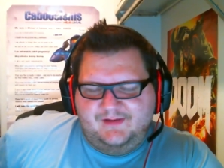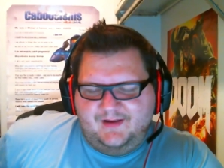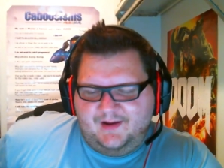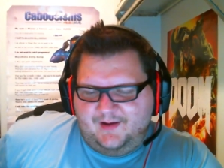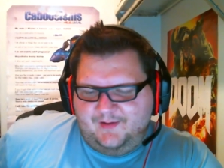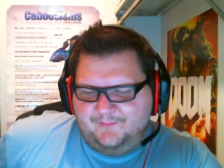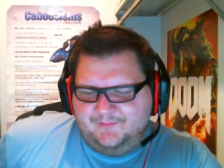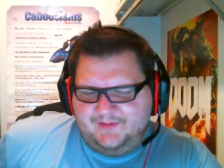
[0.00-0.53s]

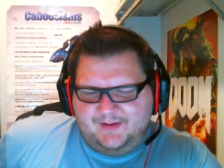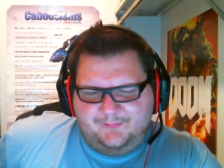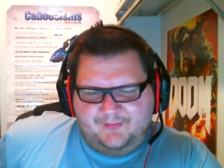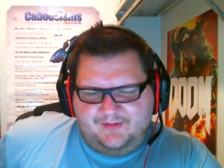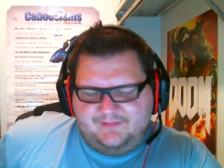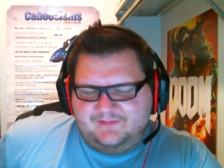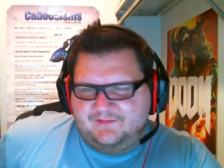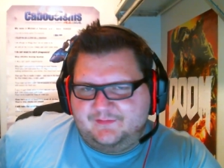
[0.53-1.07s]
Um, and I
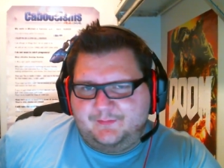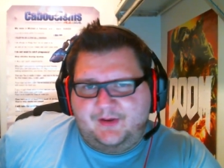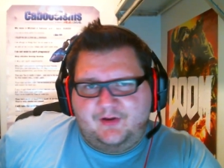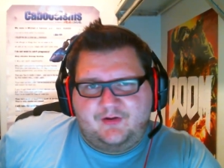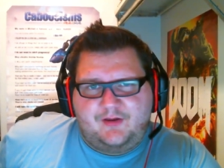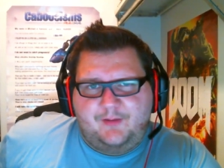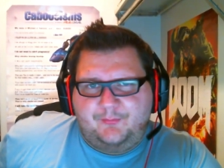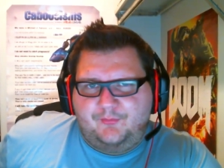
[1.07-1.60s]
bought this about
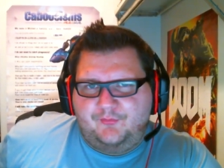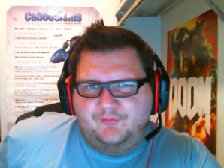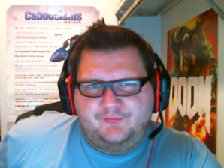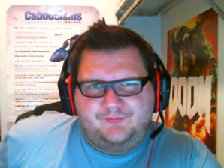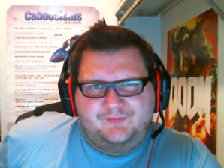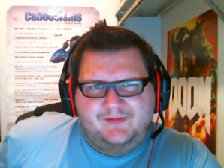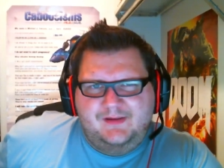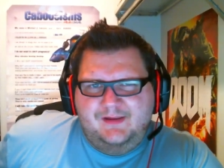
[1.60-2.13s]
a couple,
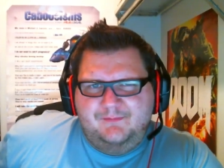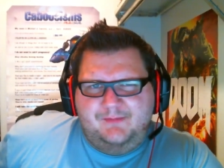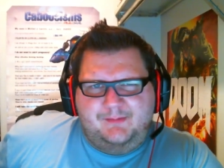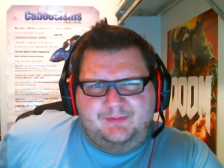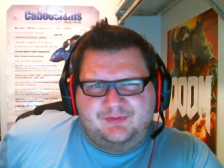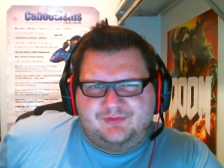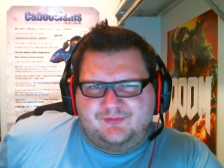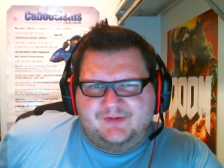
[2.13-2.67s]

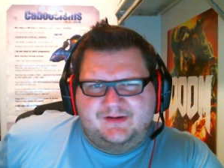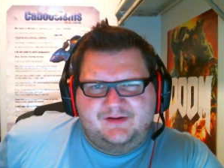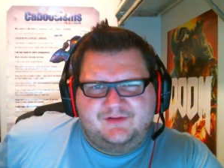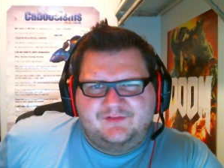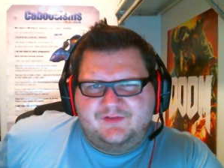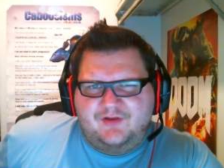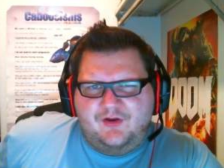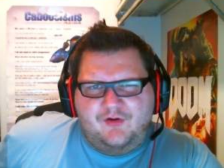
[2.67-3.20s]
maybe three
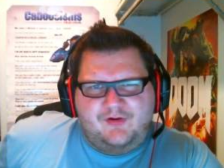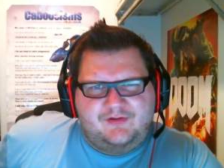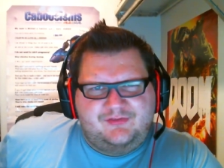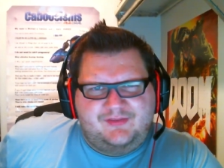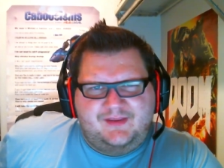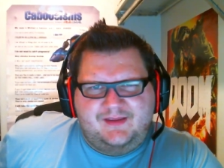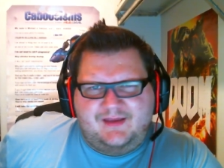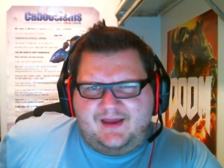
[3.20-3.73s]
years ago, I
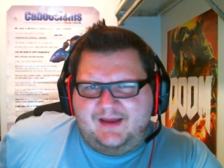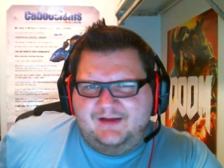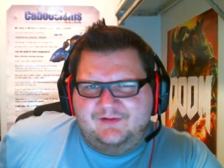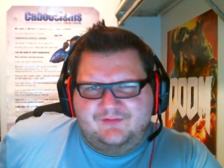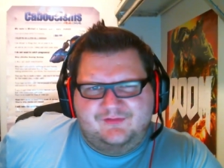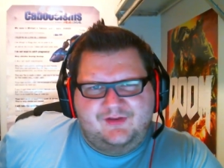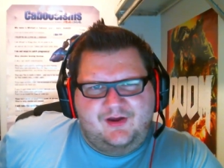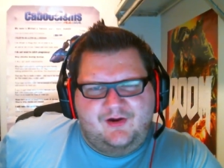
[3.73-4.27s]
think. I
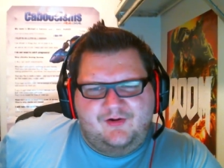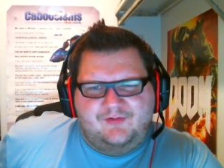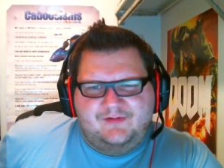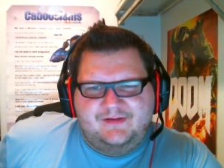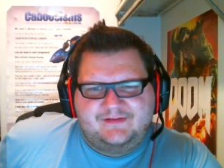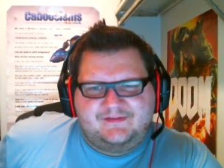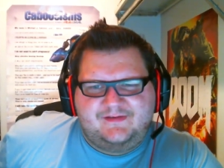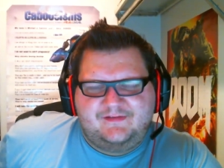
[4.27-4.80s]
don't know.
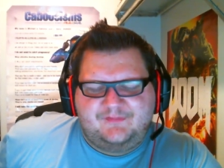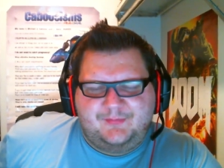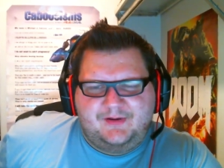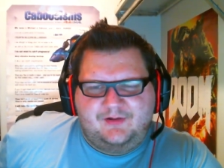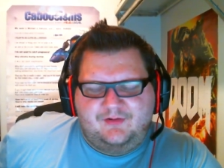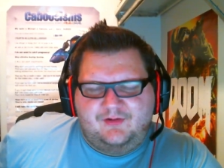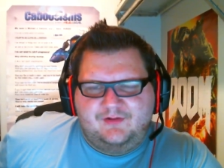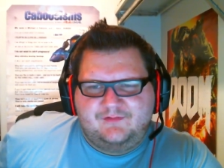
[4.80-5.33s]
It's It's been a
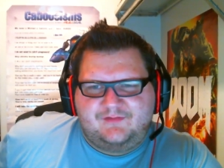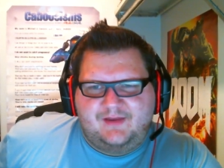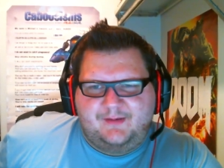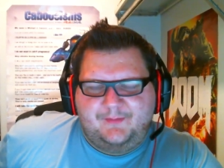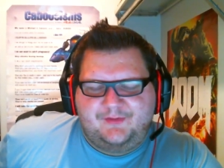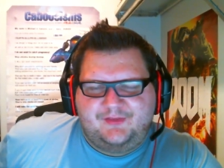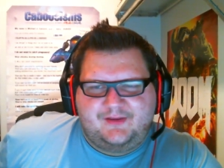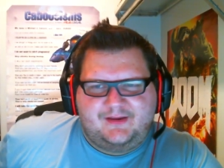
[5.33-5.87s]
long
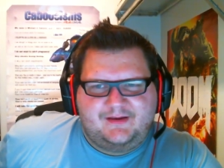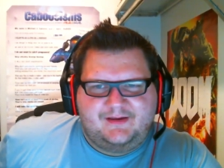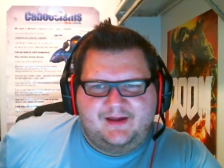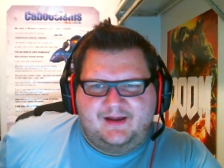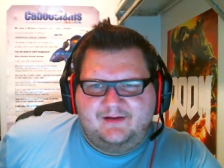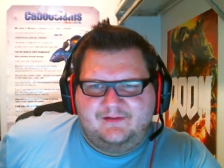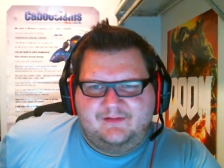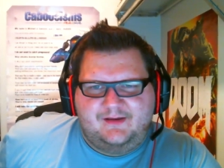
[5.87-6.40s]
time. I think I
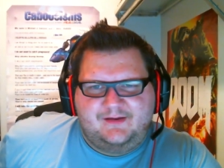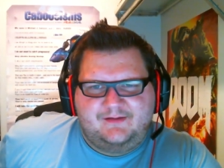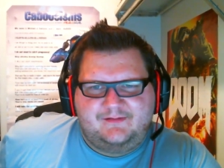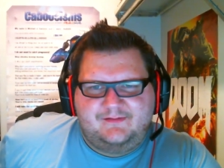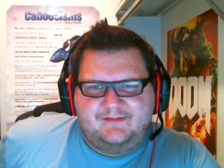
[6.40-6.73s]
got it like